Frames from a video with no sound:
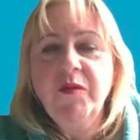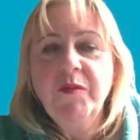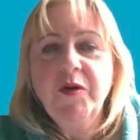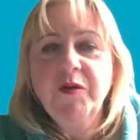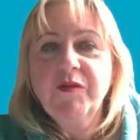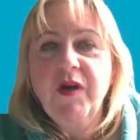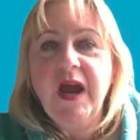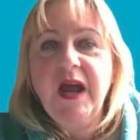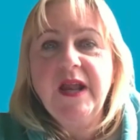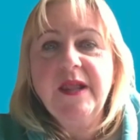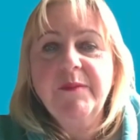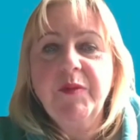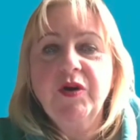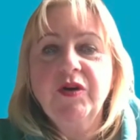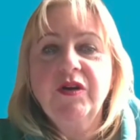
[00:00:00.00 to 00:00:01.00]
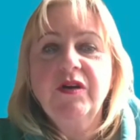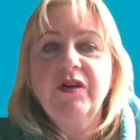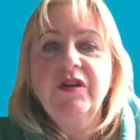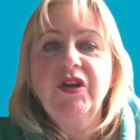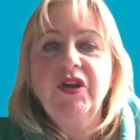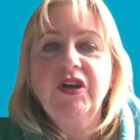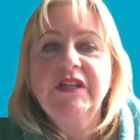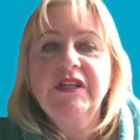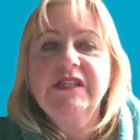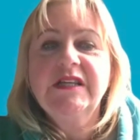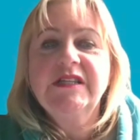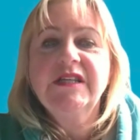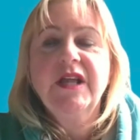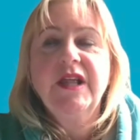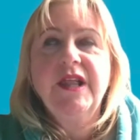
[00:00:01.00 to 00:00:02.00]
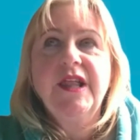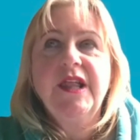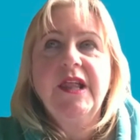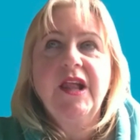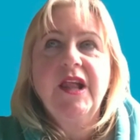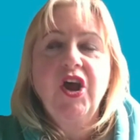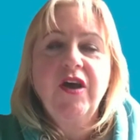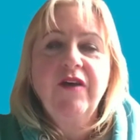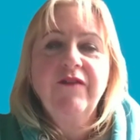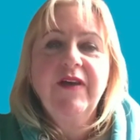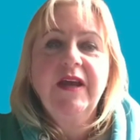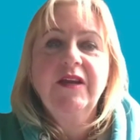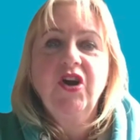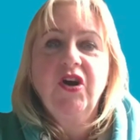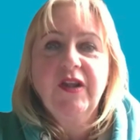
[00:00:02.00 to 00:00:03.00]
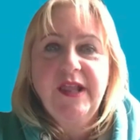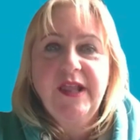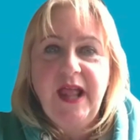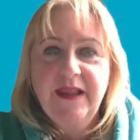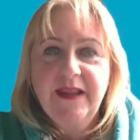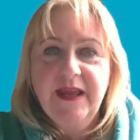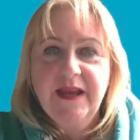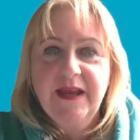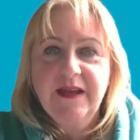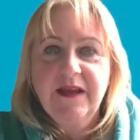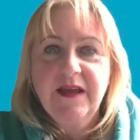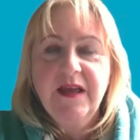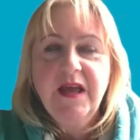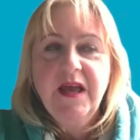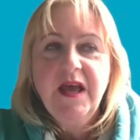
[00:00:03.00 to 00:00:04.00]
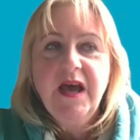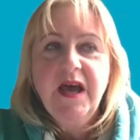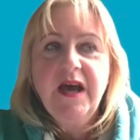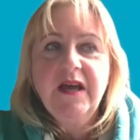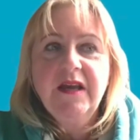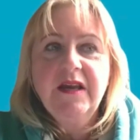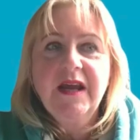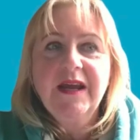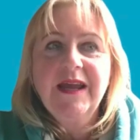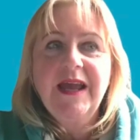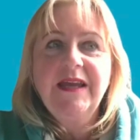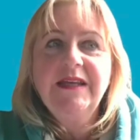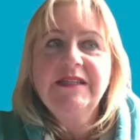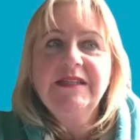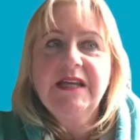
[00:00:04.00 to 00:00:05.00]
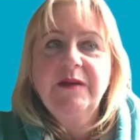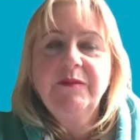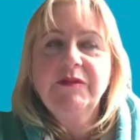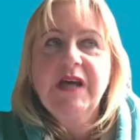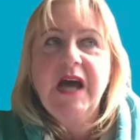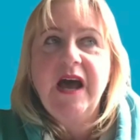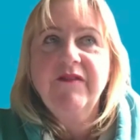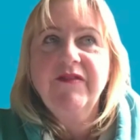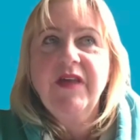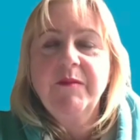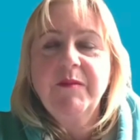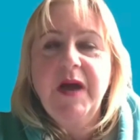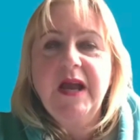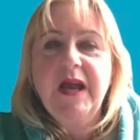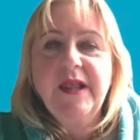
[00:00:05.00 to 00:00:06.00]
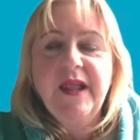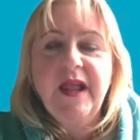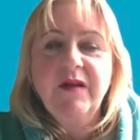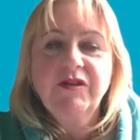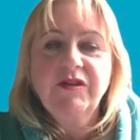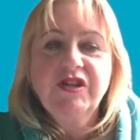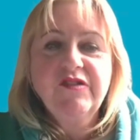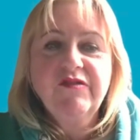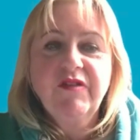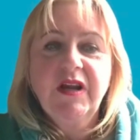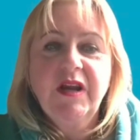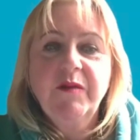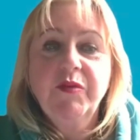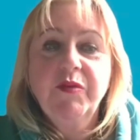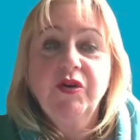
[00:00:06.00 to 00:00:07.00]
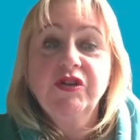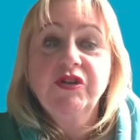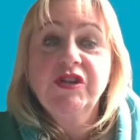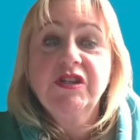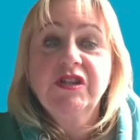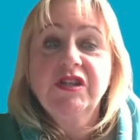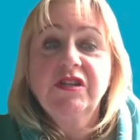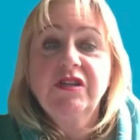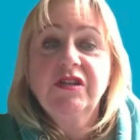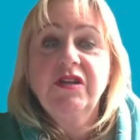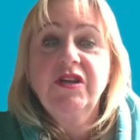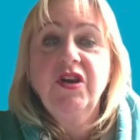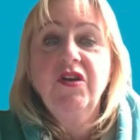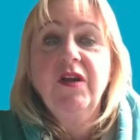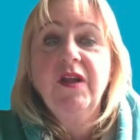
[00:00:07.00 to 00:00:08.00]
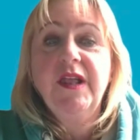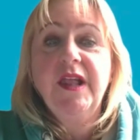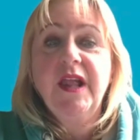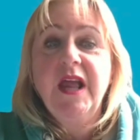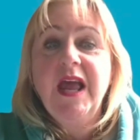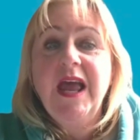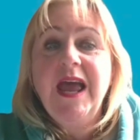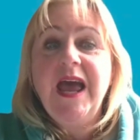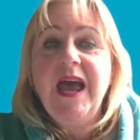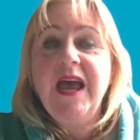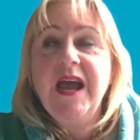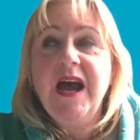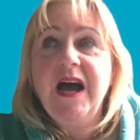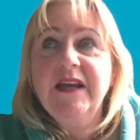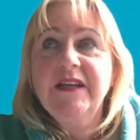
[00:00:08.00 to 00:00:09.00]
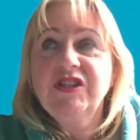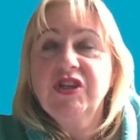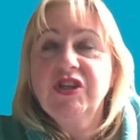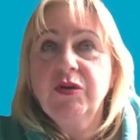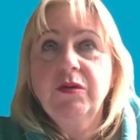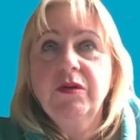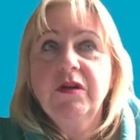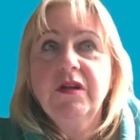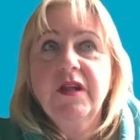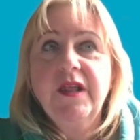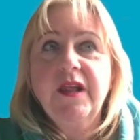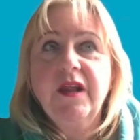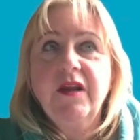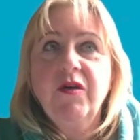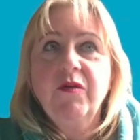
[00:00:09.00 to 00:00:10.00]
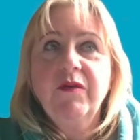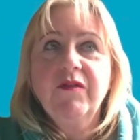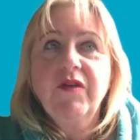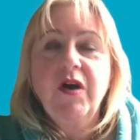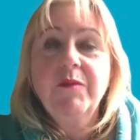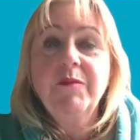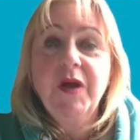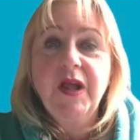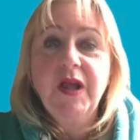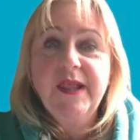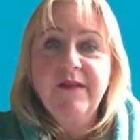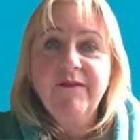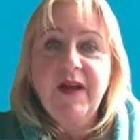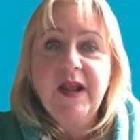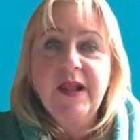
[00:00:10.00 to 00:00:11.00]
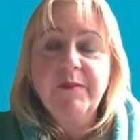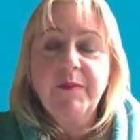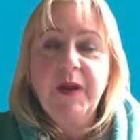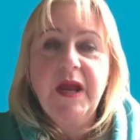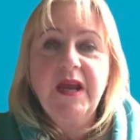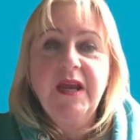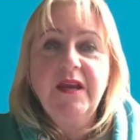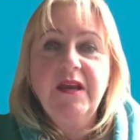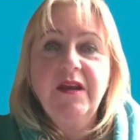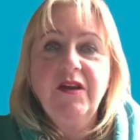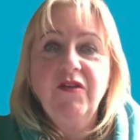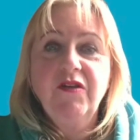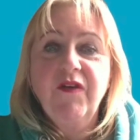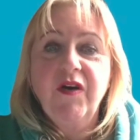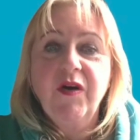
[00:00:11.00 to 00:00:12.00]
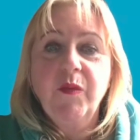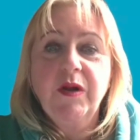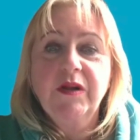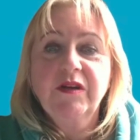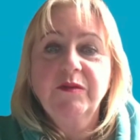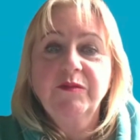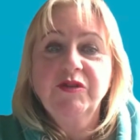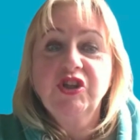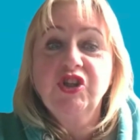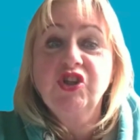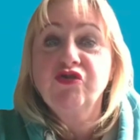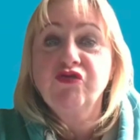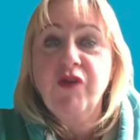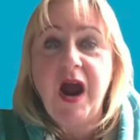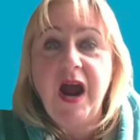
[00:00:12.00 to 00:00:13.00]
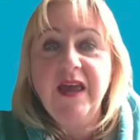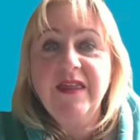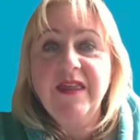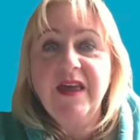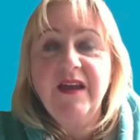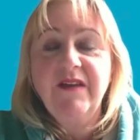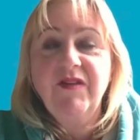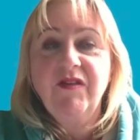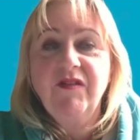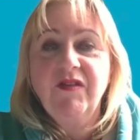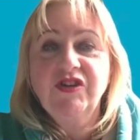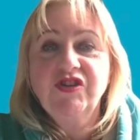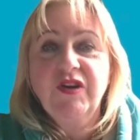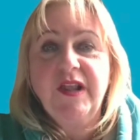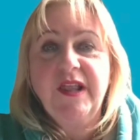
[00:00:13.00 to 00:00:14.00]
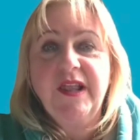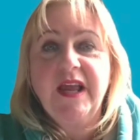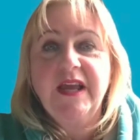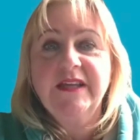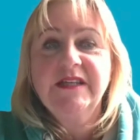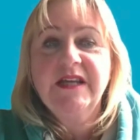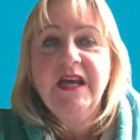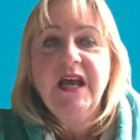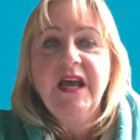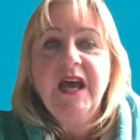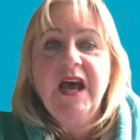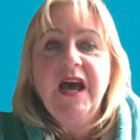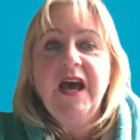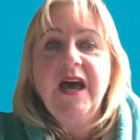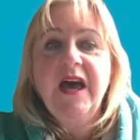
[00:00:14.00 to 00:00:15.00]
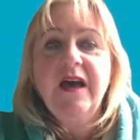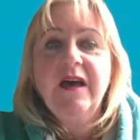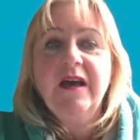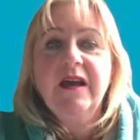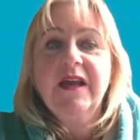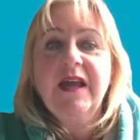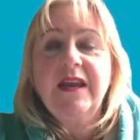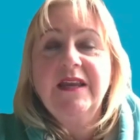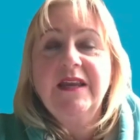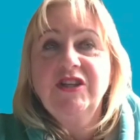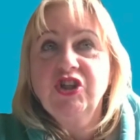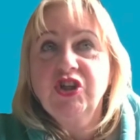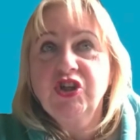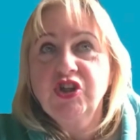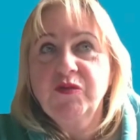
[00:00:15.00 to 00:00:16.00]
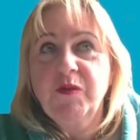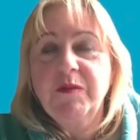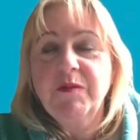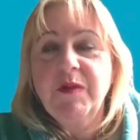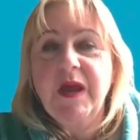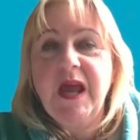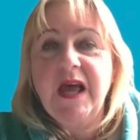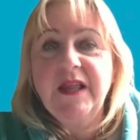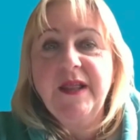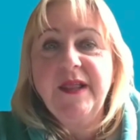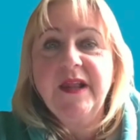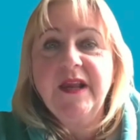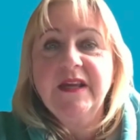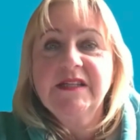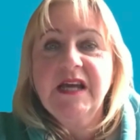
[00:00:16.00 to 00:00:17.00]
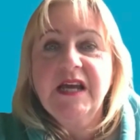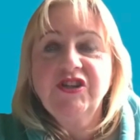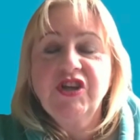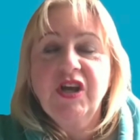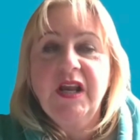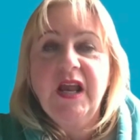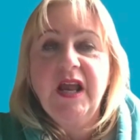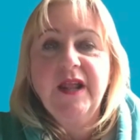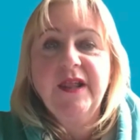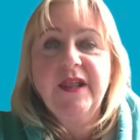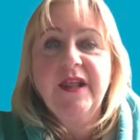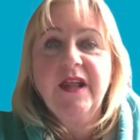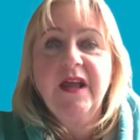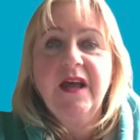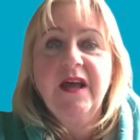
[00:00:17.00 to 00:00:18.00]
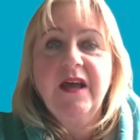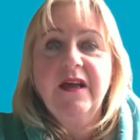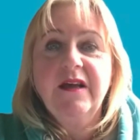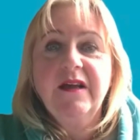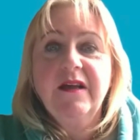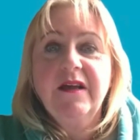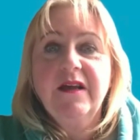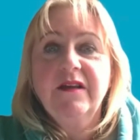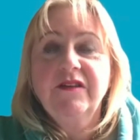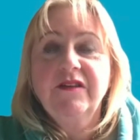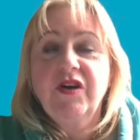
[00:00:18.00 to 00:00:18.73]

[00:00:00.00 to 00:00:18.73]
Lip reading: room upgrades, but look at it as serving, not selling, and get your team to have that mindset, which is really important. And use AI tools. We've got Immersive XP. You're very welcome to try that if you're interested. Get in touch with me, Alison at ajlakes.com,